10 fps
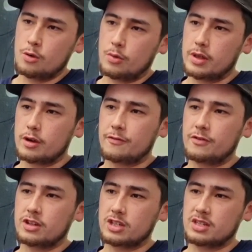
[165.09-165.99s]
whether a
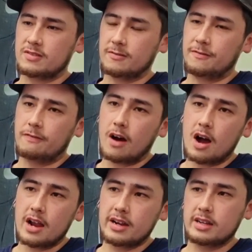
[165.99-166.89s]
fish is
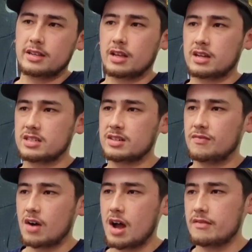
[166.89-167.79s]
fine and like
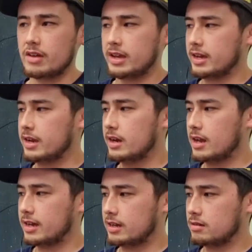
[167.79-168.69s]
surviving and
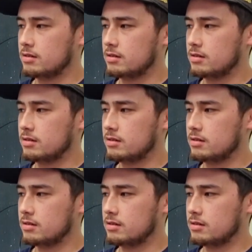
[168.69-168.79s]
like